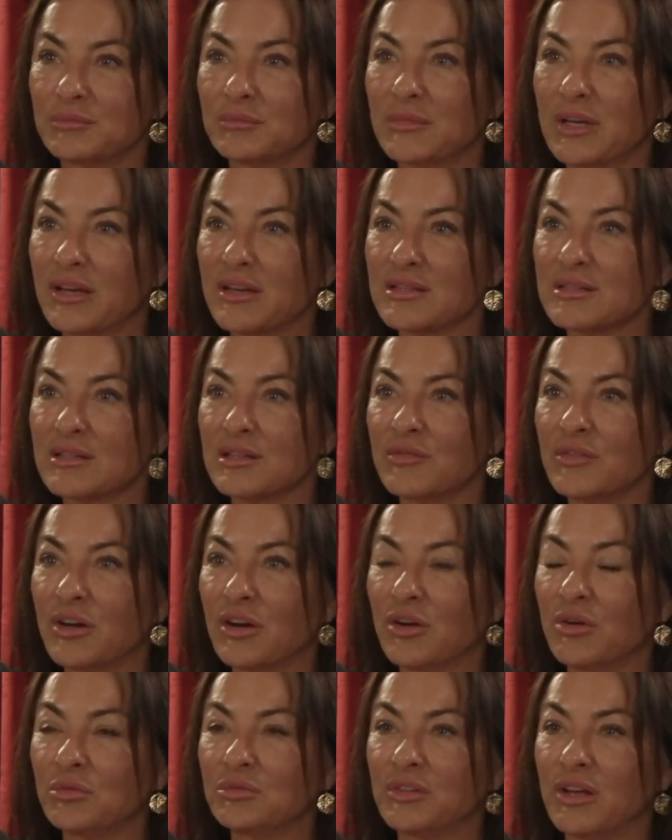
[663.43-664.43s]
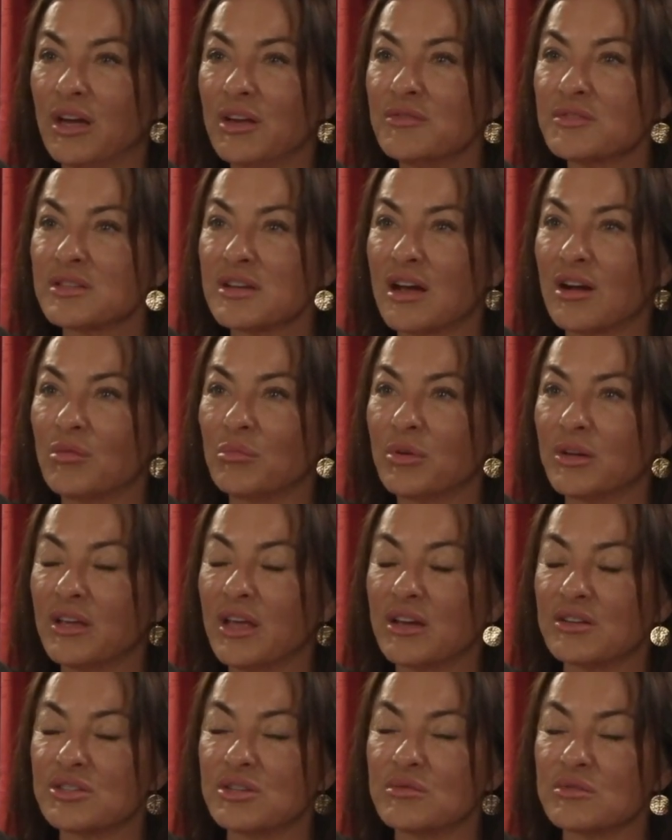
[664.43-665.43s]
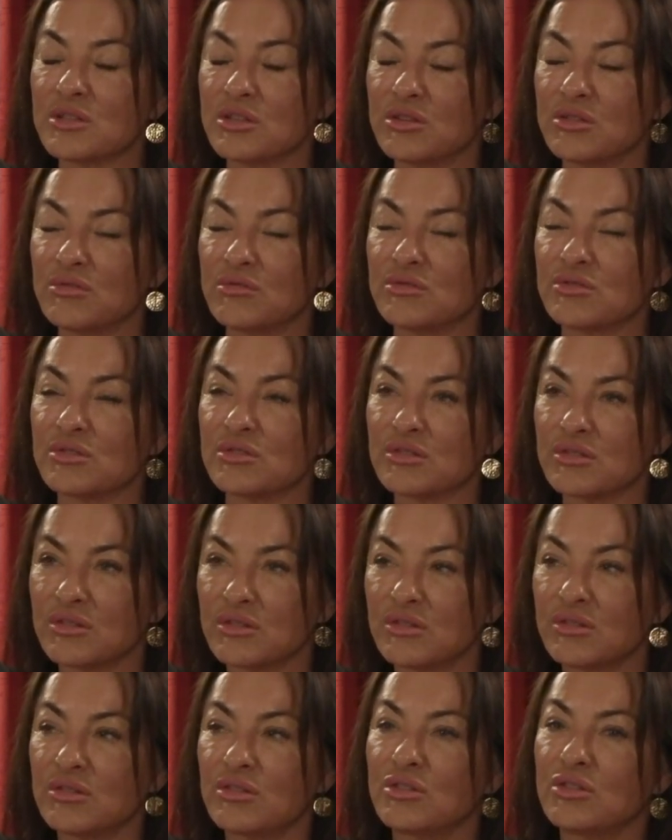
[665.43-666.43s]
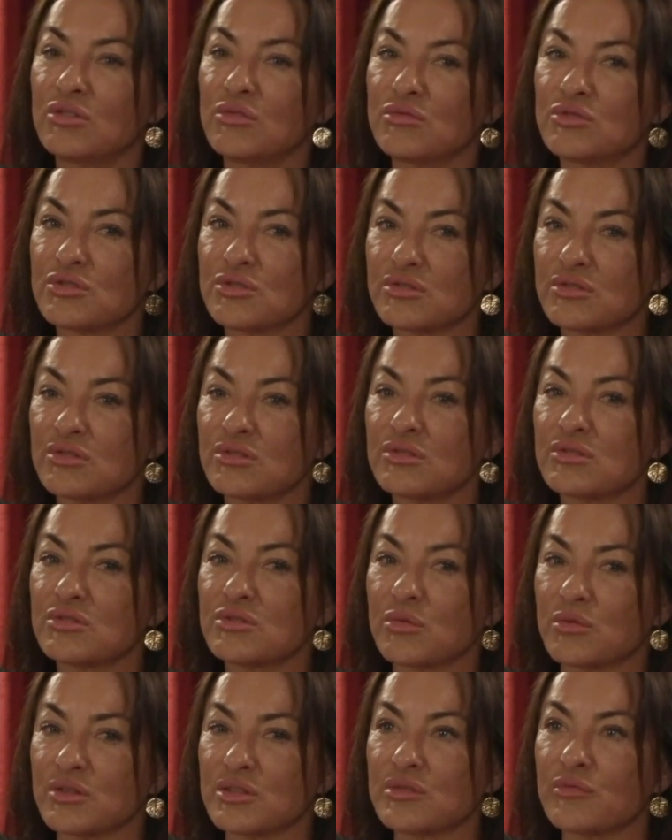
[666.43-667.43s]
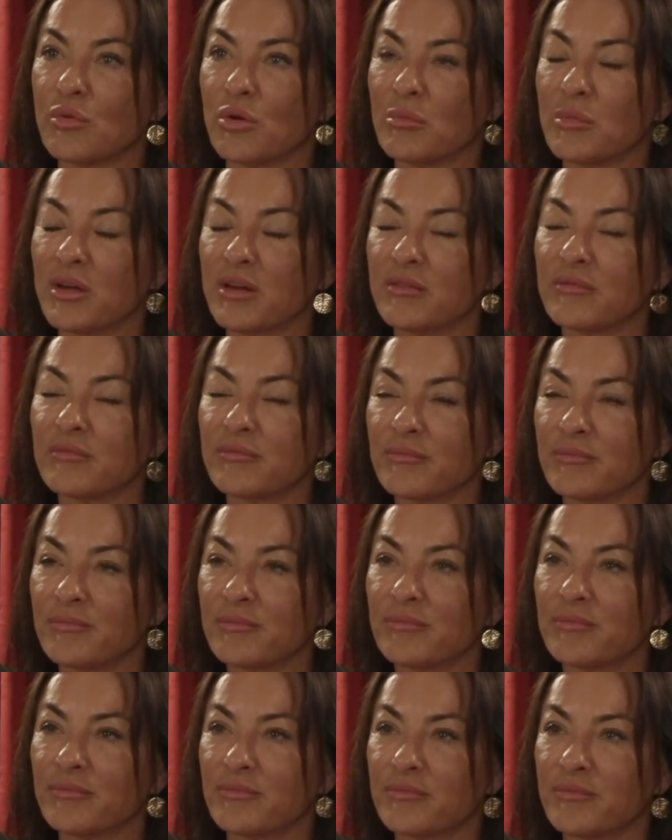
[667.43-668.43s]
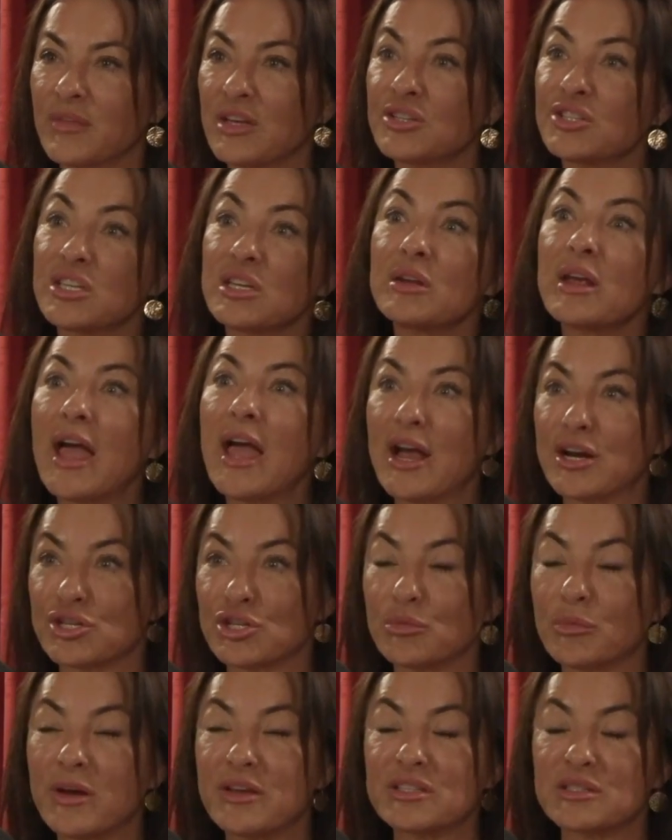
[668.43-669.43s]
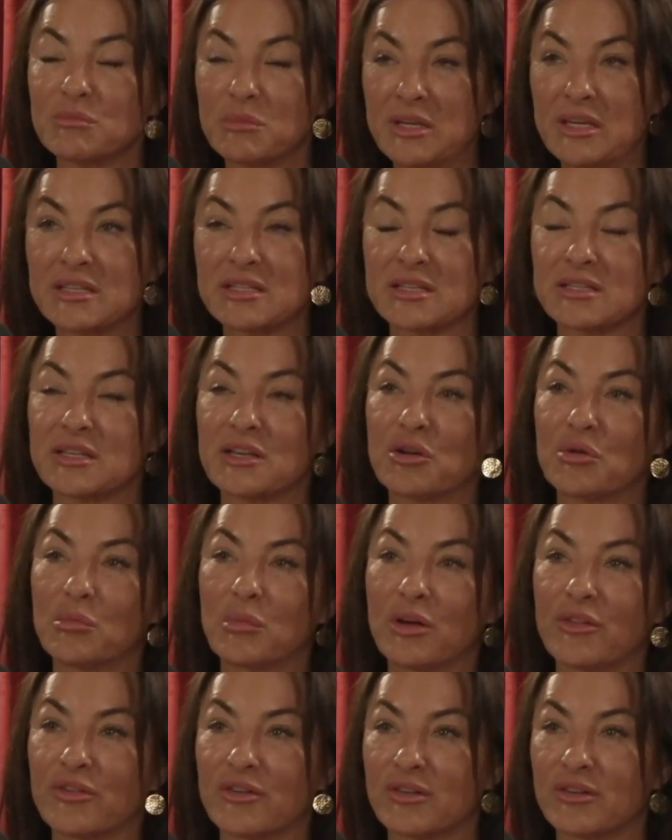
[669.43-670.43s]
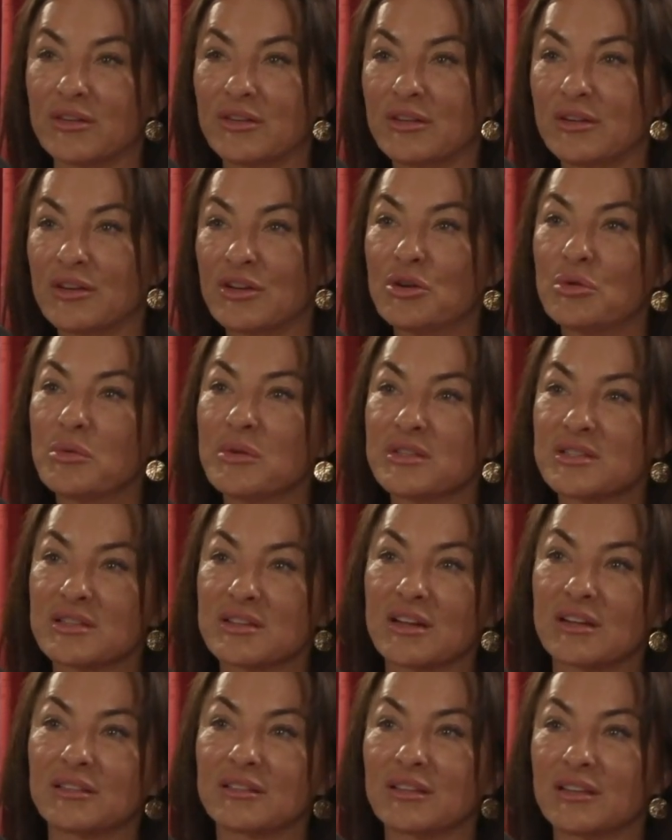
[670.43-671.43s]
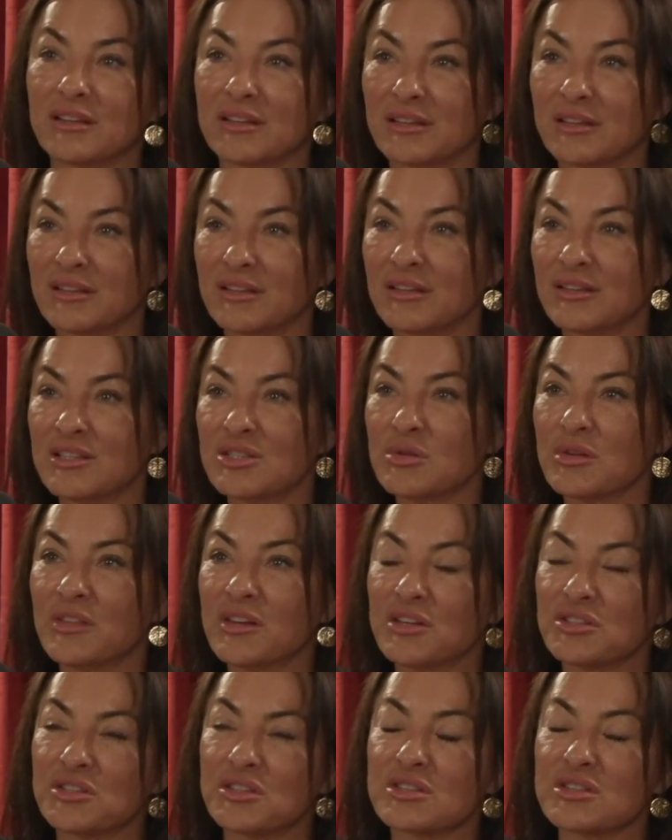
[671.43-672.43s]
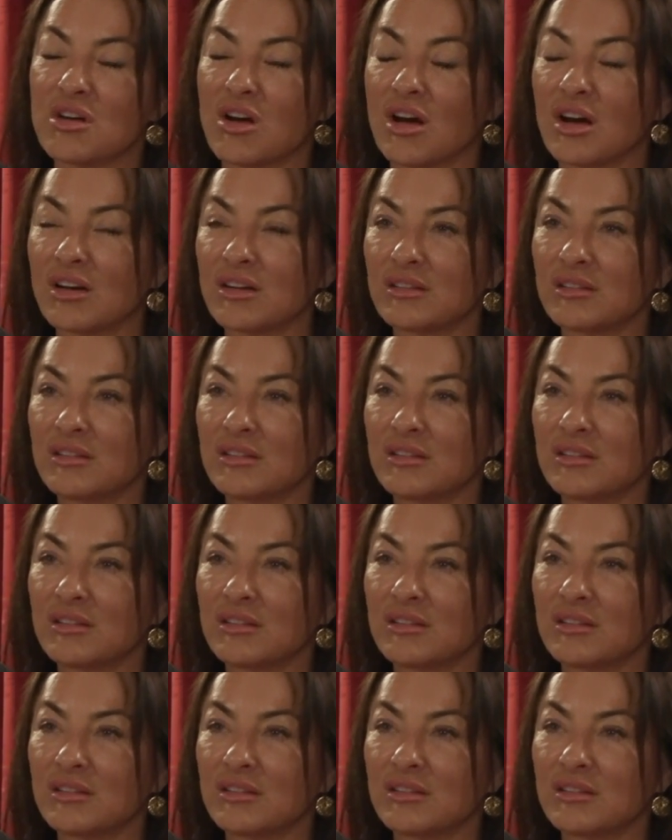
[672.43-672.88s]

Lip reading: I guess living our own lives now. But yeah, she was a huge source for me, and she actually raised me as a single mother, coincidentally. So I think she saw.